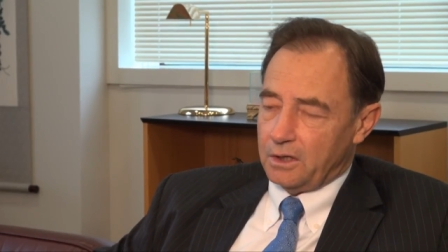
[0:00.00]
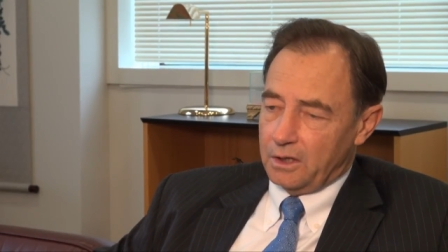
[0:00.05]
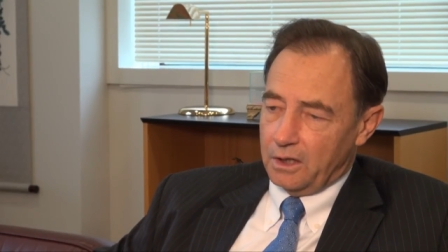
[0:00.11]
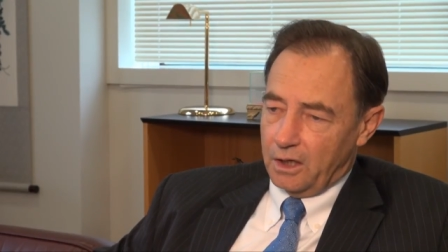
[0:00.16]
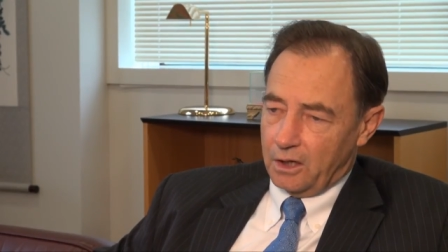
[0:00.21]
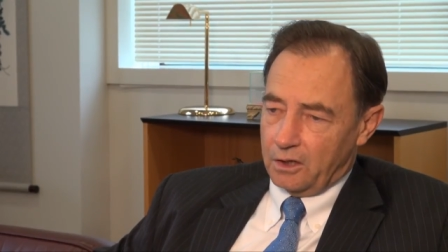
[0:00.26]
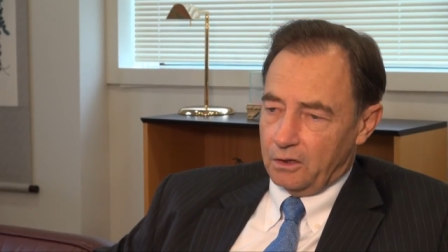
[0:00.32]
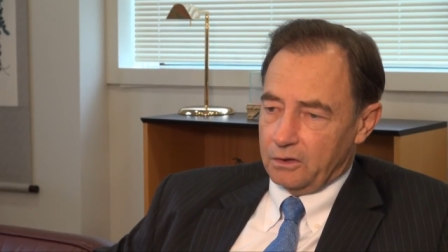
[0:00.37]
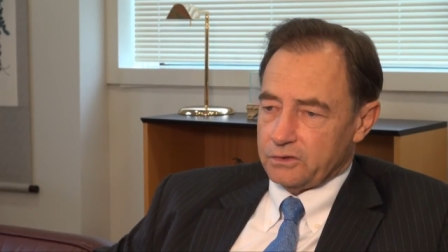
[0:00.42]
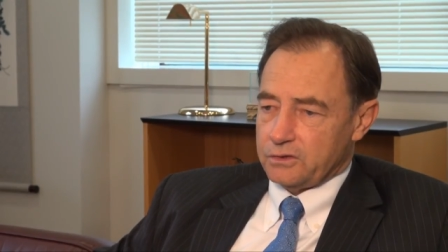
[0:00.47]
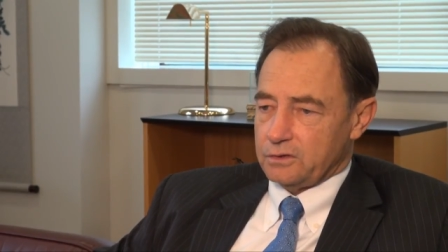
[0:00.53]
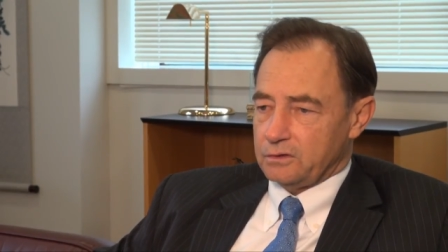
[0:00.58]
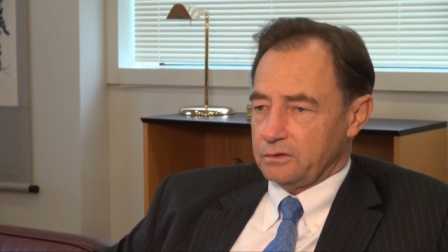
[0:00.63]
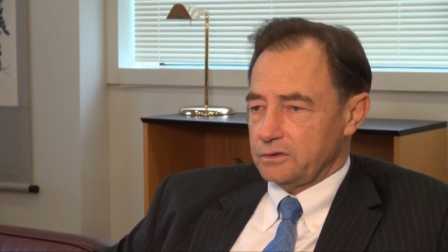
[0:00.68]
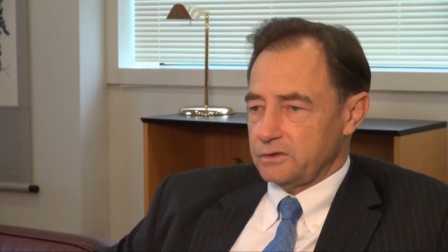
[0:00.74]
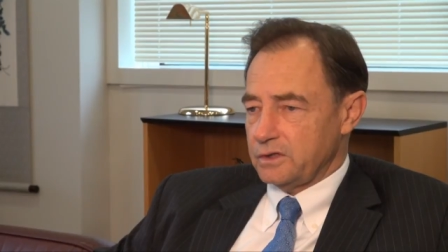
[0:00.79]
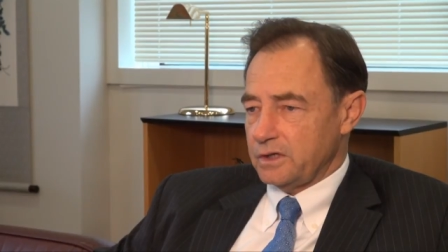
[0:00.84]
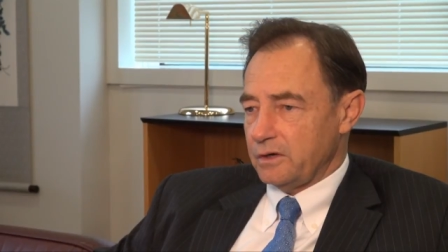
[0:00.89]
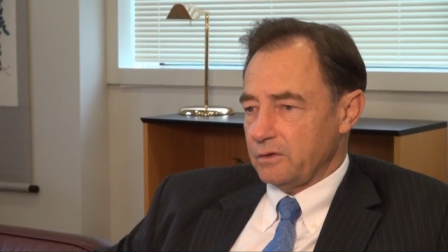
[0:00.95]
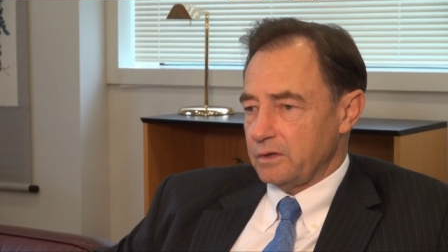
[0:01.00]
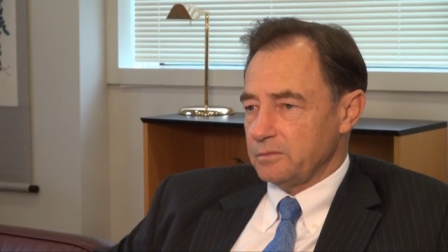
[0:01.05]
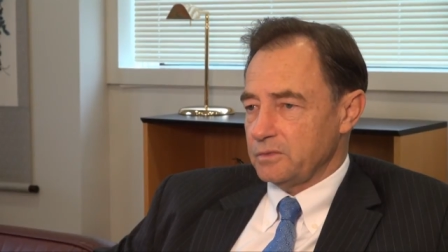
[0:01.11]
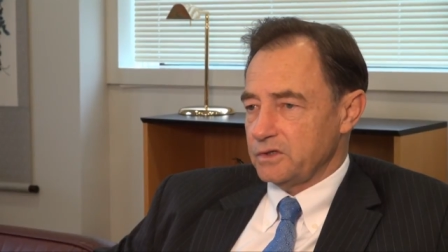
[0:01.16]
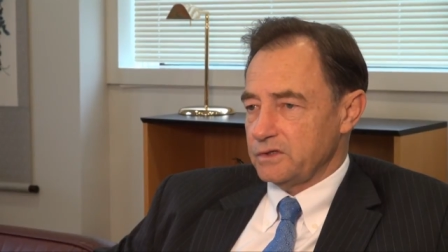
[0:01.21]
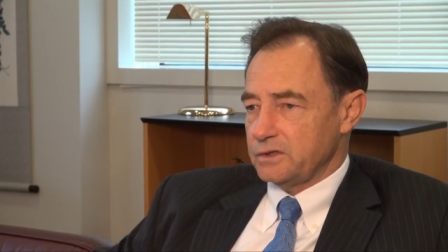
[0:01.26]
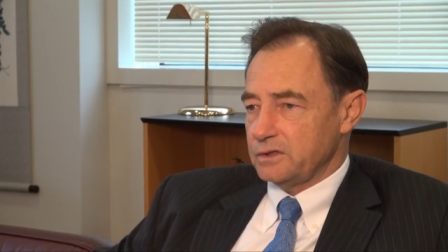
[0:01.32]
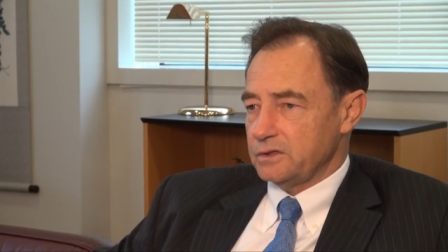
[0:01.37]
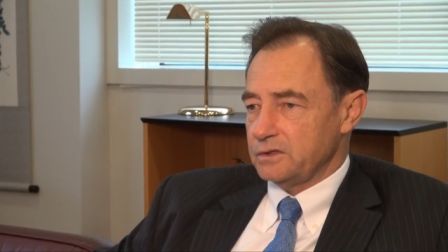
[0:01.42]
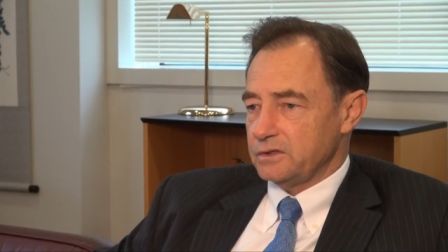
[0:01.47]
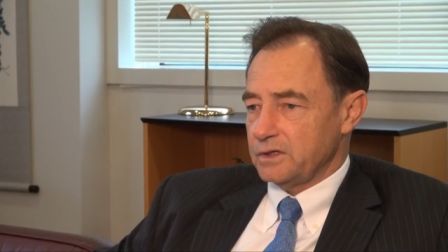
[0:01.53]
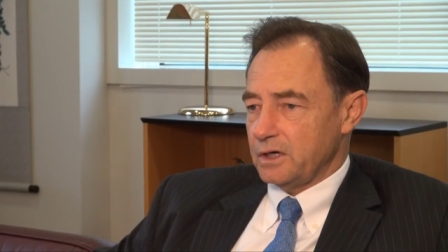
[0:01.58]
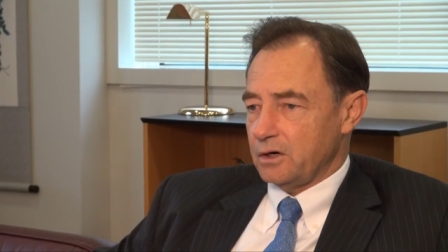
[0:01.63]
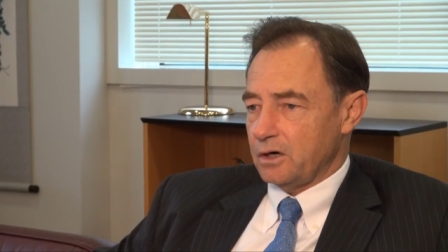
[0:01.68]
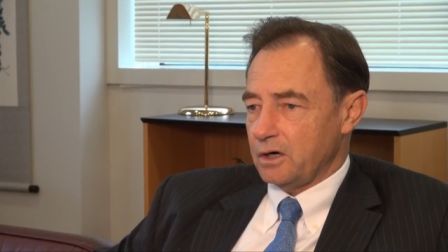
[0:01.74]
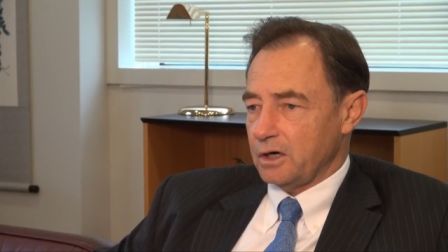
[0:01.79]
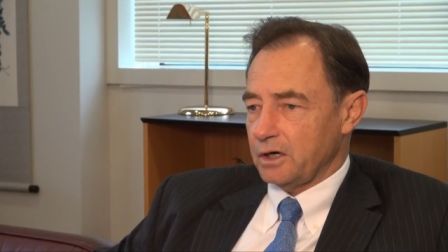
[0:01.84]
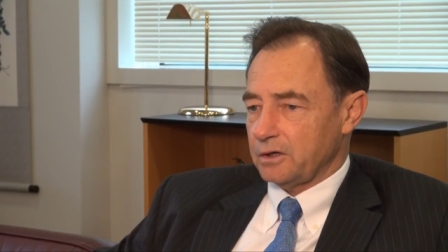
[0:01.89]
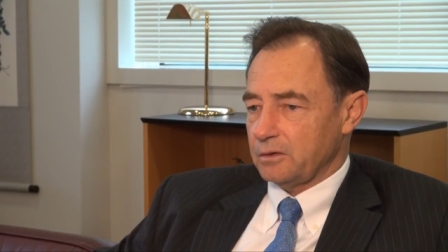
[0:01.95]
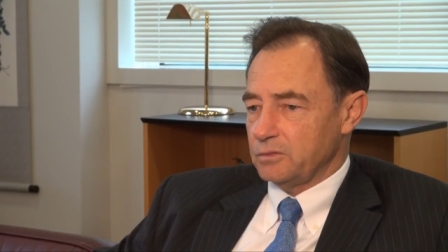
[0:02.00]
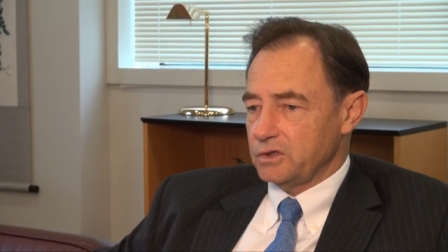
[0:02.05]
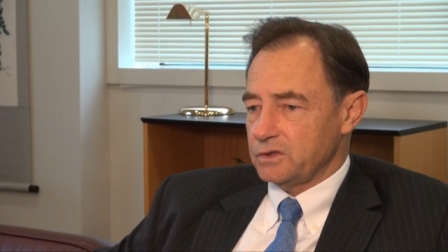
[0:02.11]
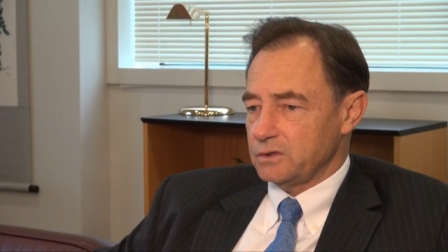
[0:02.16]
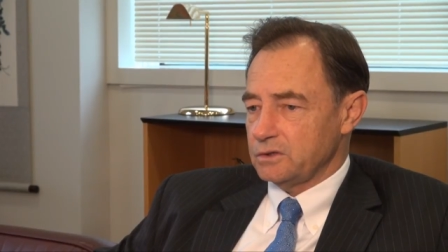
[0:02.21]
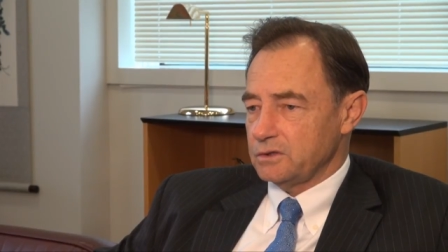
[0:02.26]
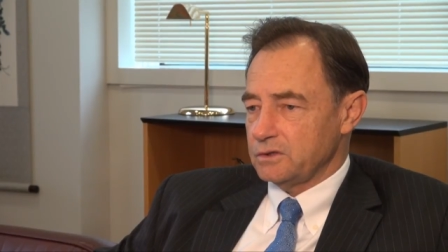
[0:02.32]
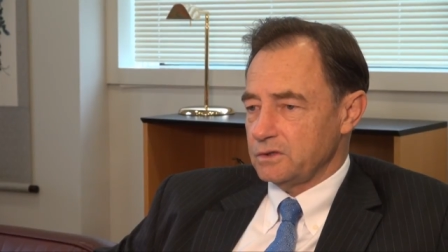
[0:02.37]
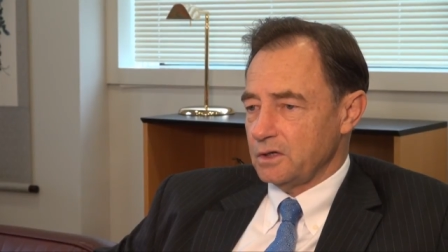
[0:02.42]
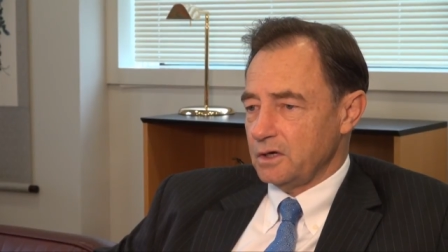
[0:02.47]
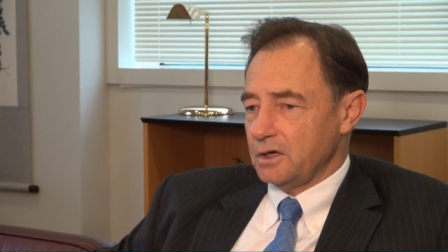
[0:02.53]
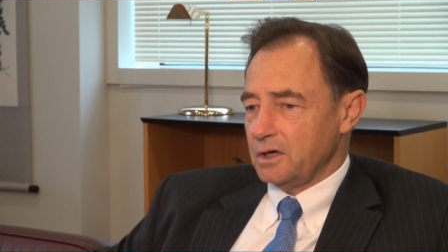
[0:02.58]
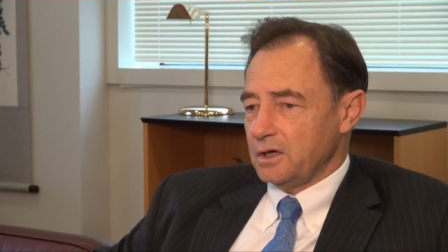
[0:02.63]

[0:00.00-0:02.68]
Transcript: our consulates, our embassies, our high commissions.